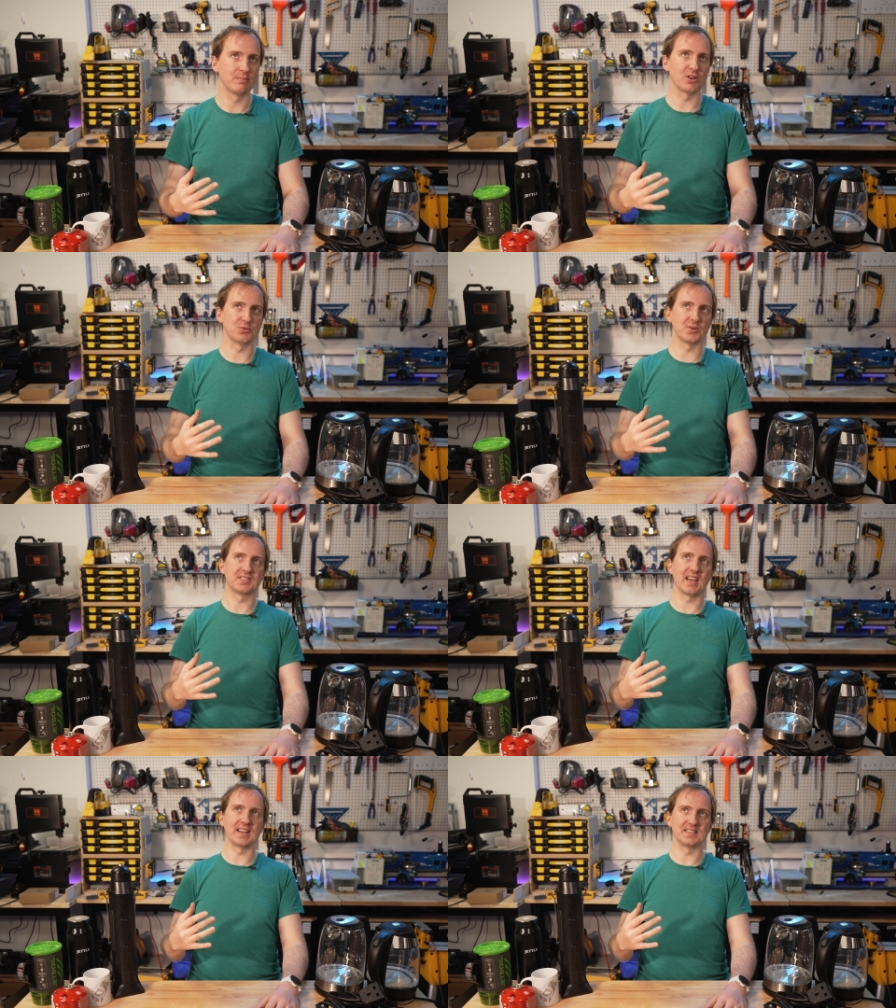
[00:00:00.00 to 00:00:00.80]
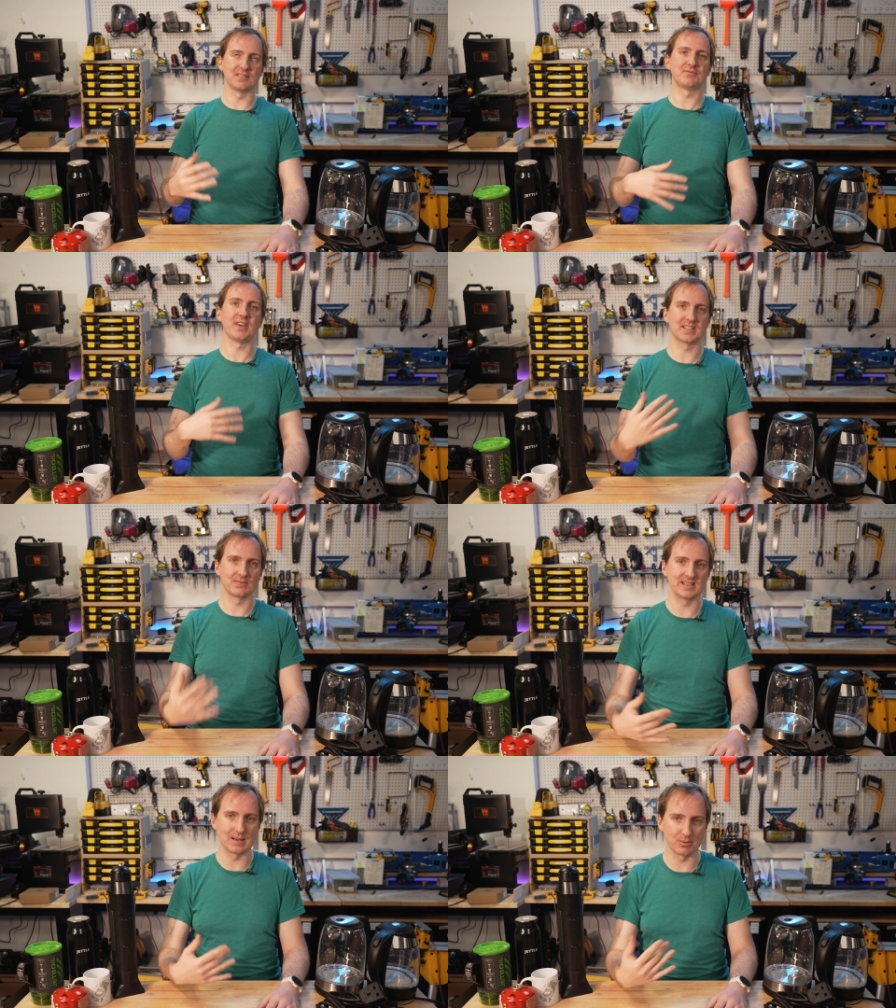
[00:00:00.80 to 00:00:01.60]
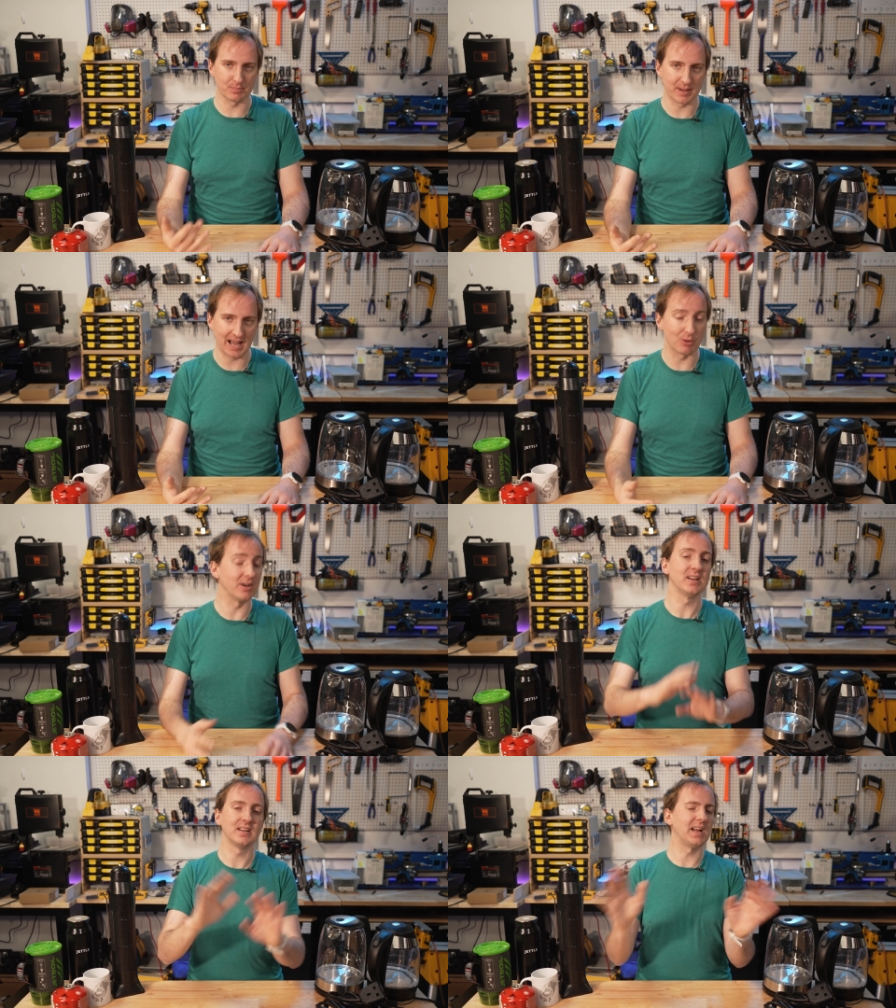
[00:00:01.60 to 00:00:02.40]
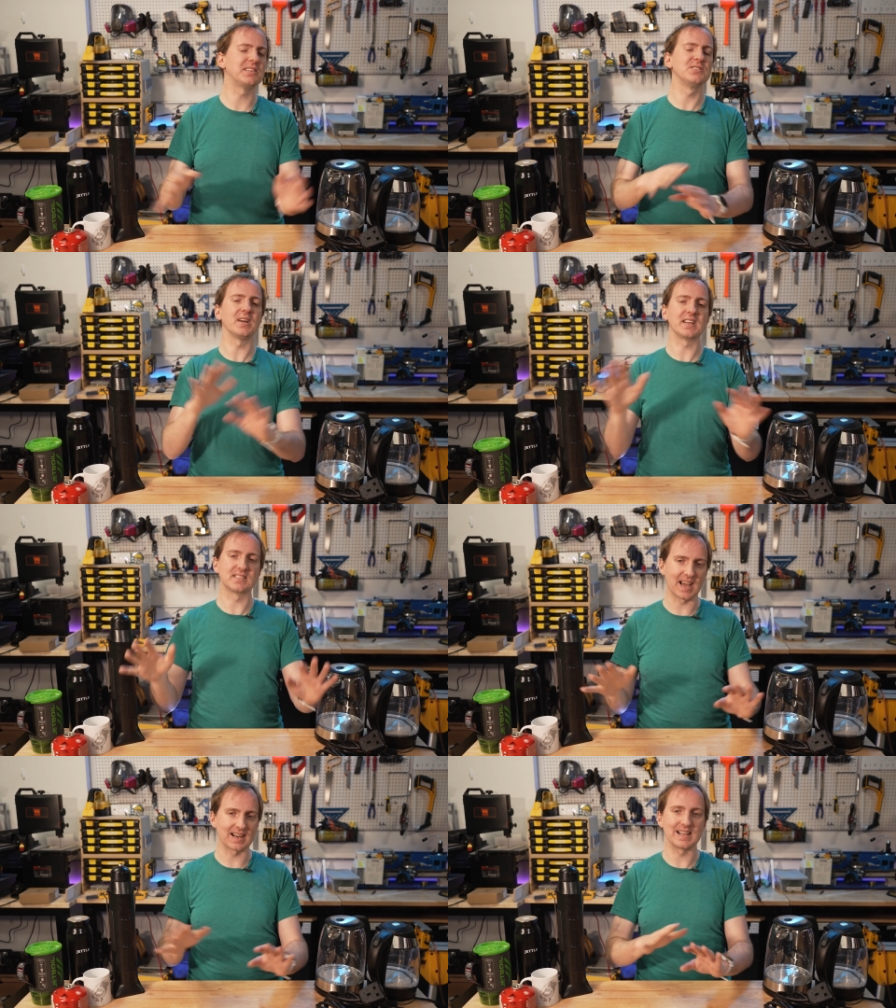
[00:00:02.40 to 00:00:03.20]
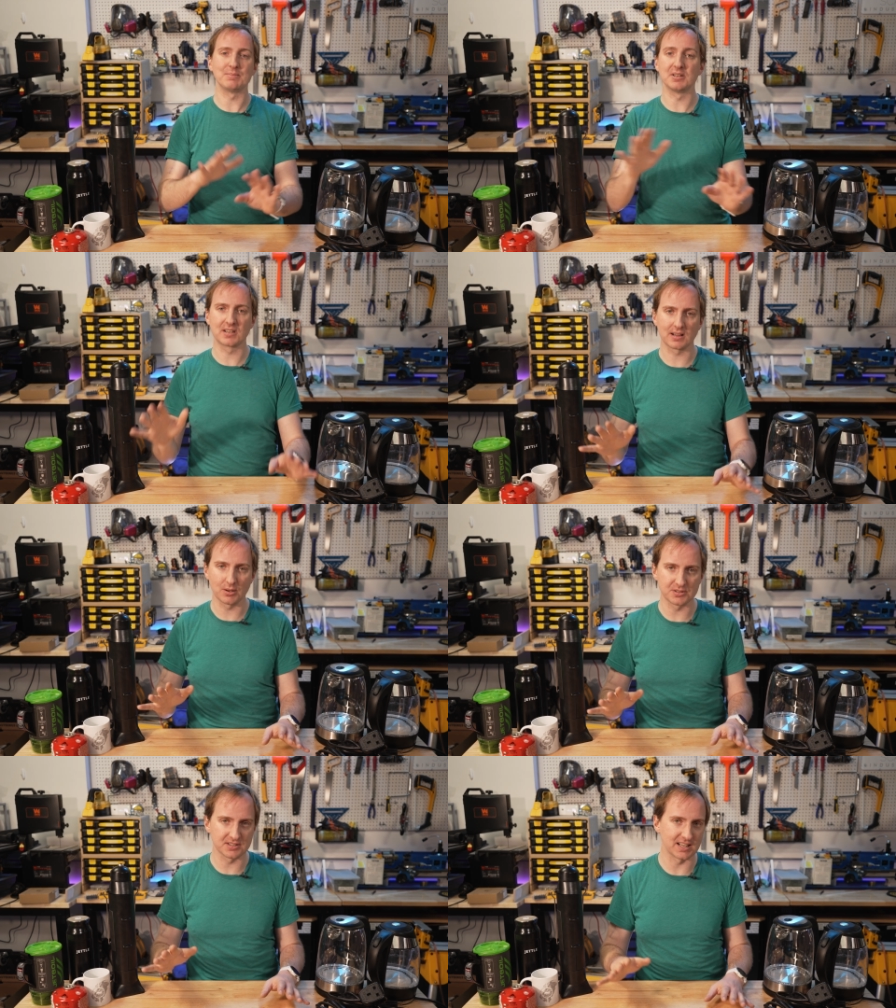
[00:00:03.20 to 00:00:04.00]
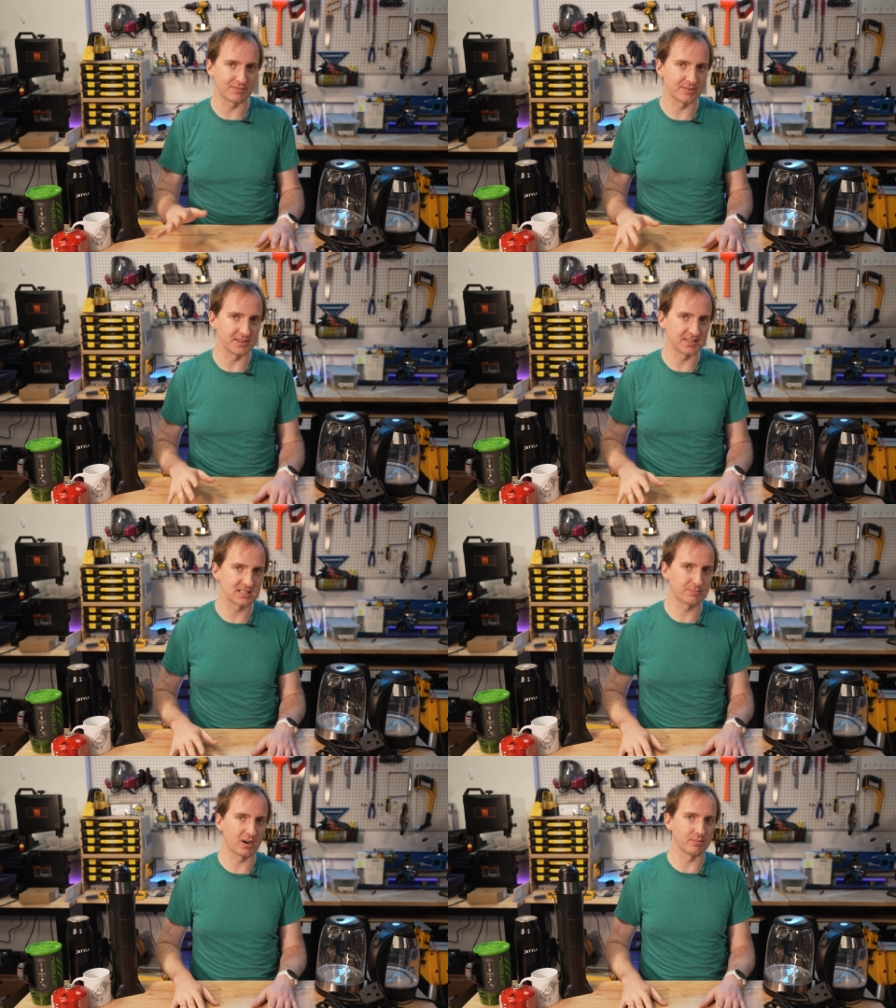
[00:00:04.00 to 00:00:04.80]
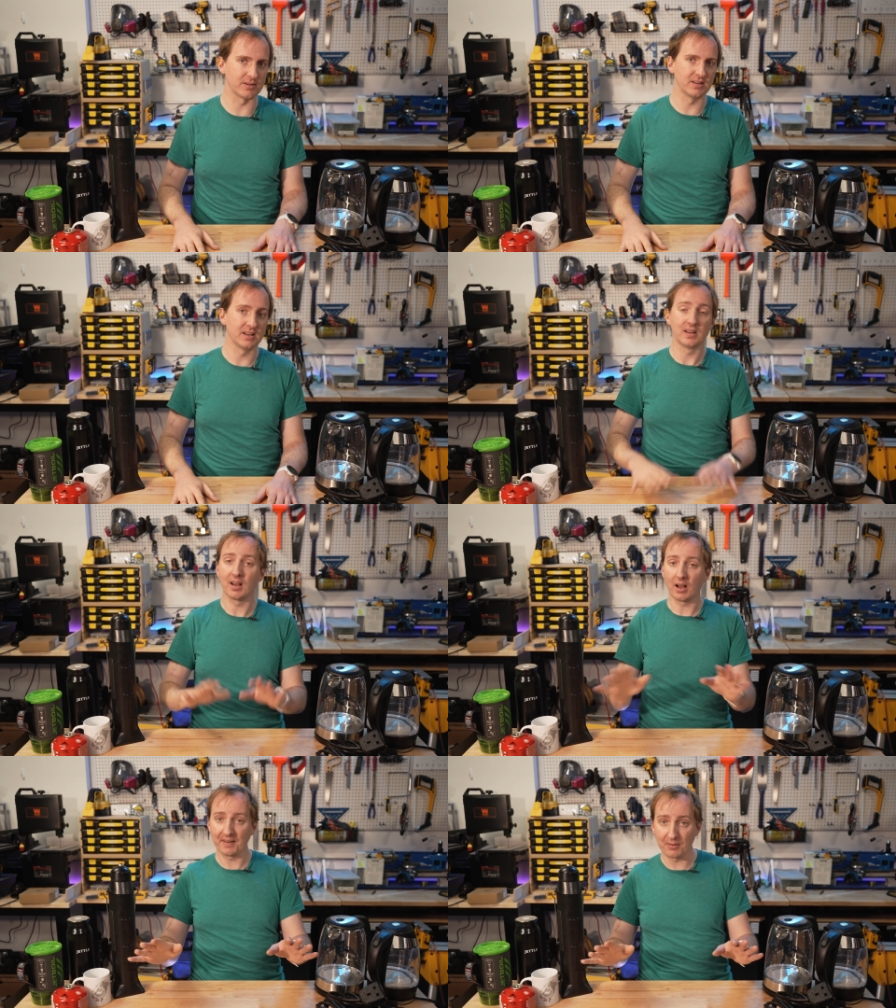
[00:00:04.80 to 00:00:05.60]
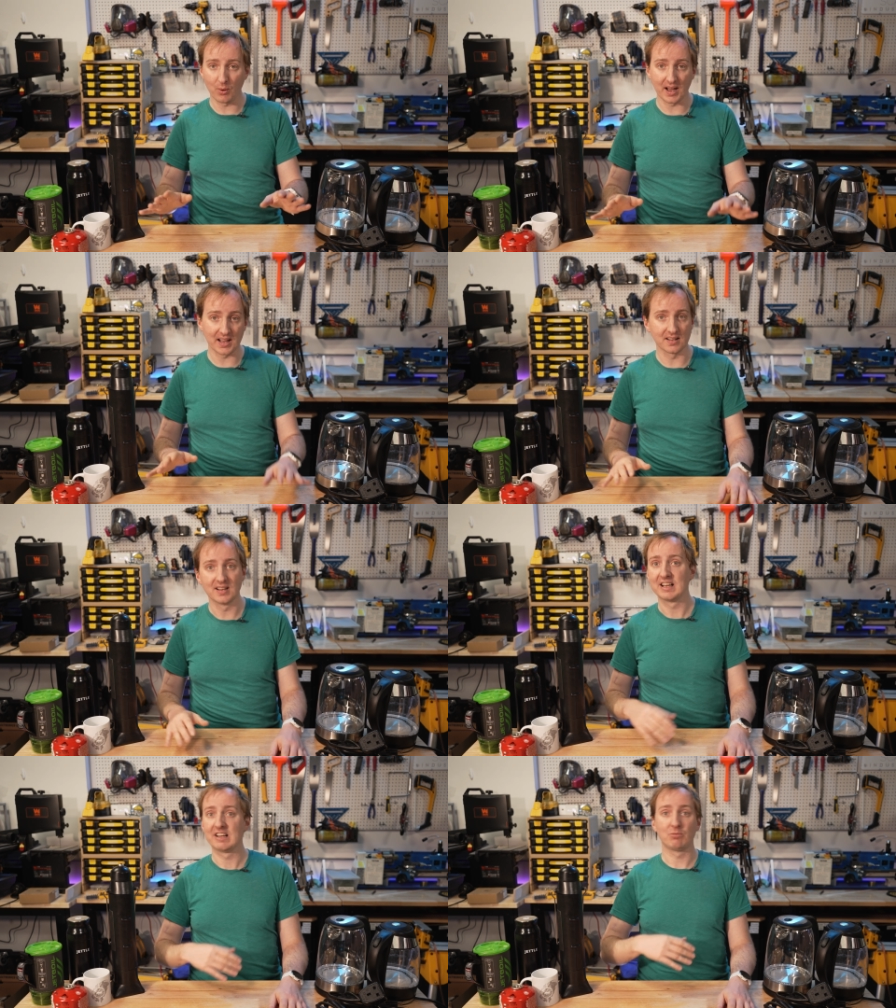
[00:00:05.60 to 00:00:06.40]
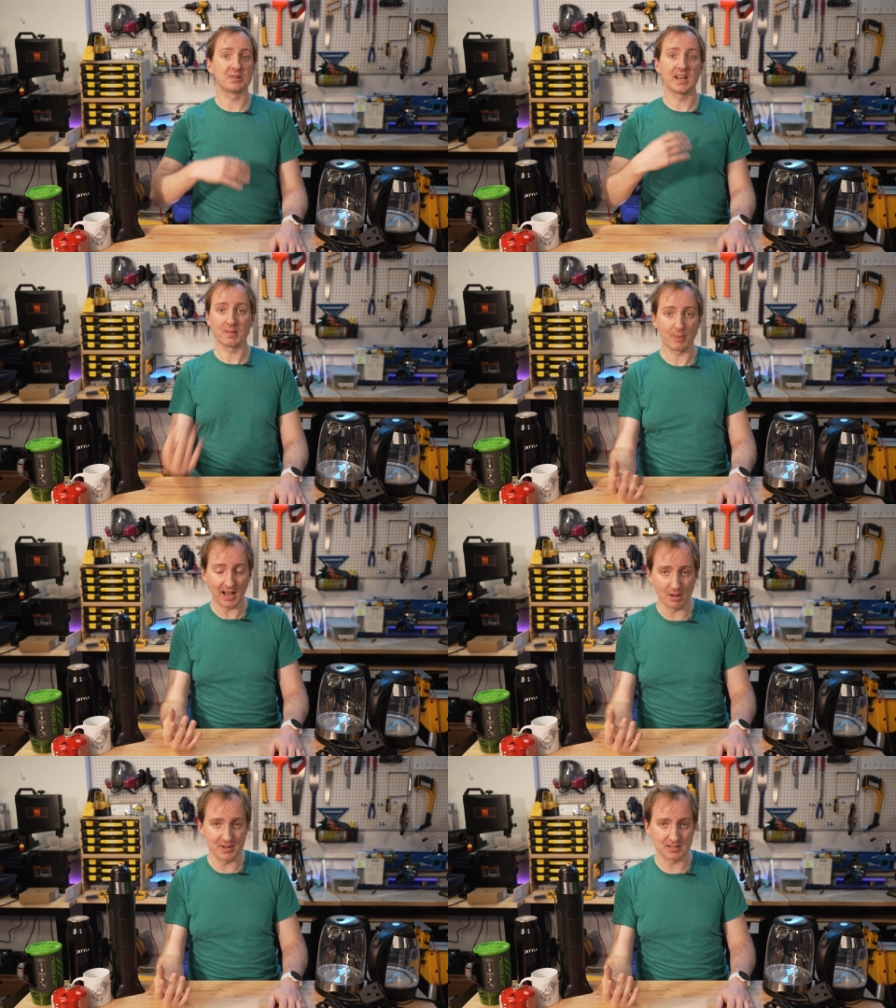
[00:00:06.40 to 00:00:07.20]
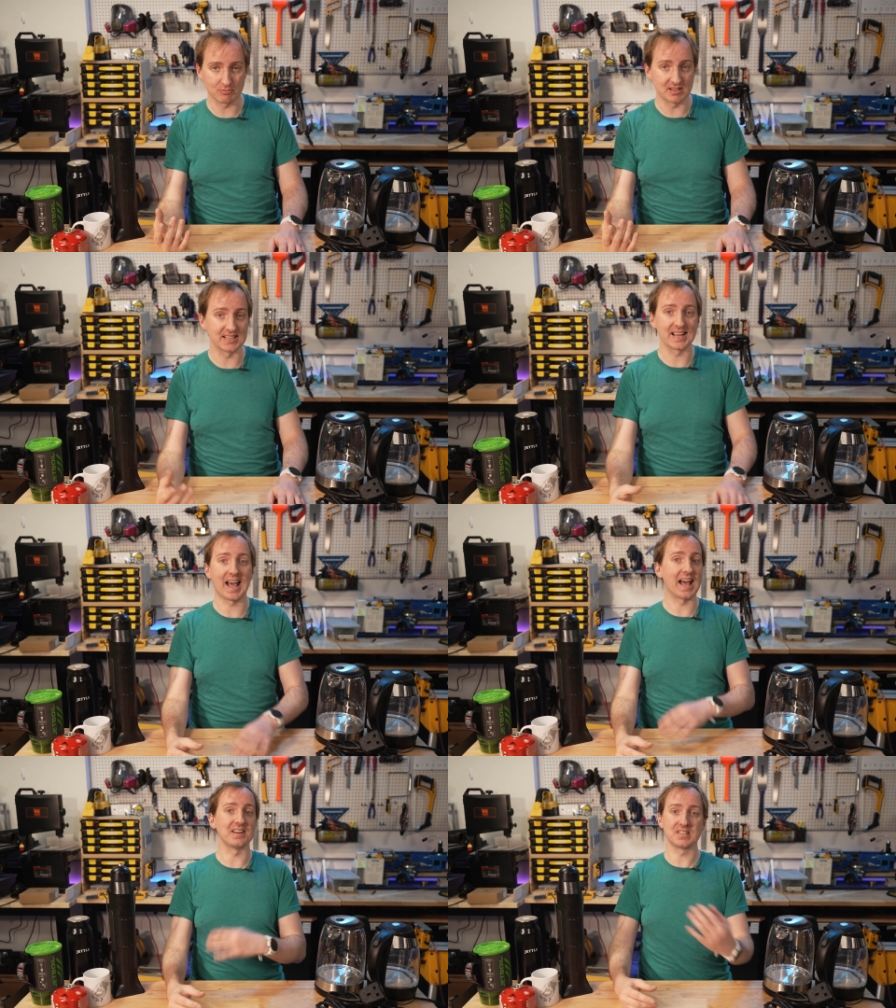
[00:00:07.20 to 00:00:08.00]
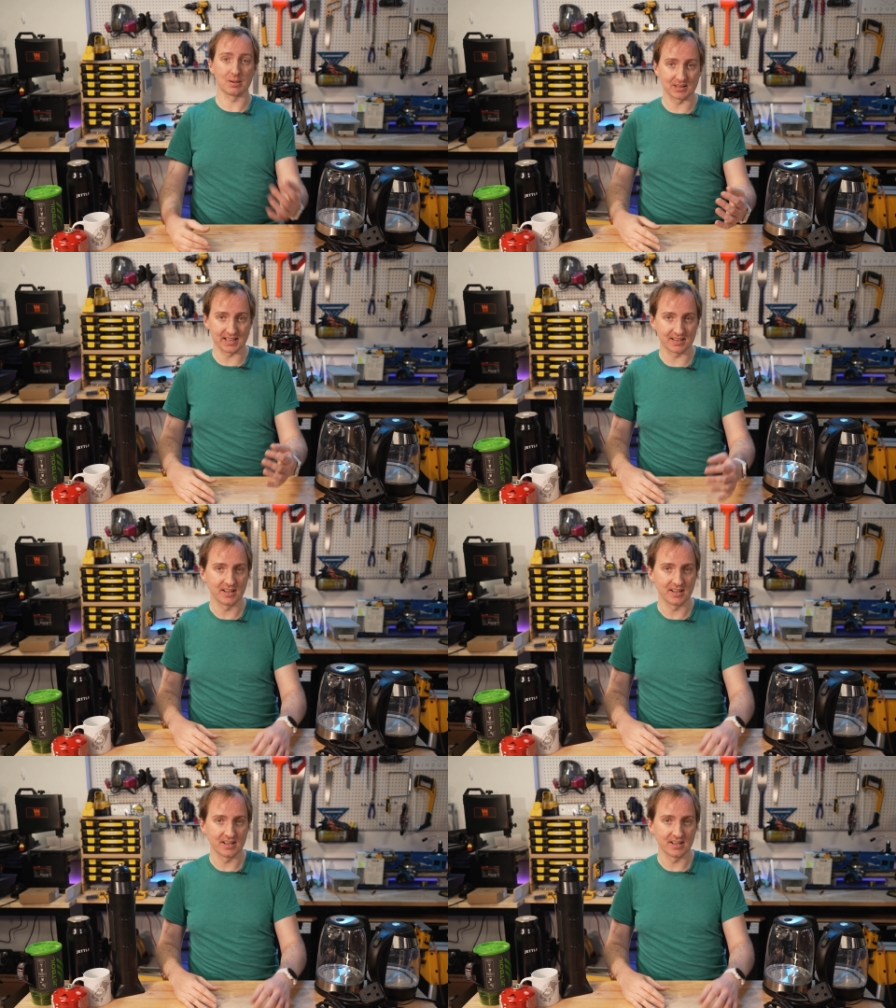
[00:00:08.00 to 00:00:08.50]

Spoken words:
because we're saying it's effectively double the power. It's not exactly, but it's close enough for this experiment. Either way, if we take the power meter reading and double it,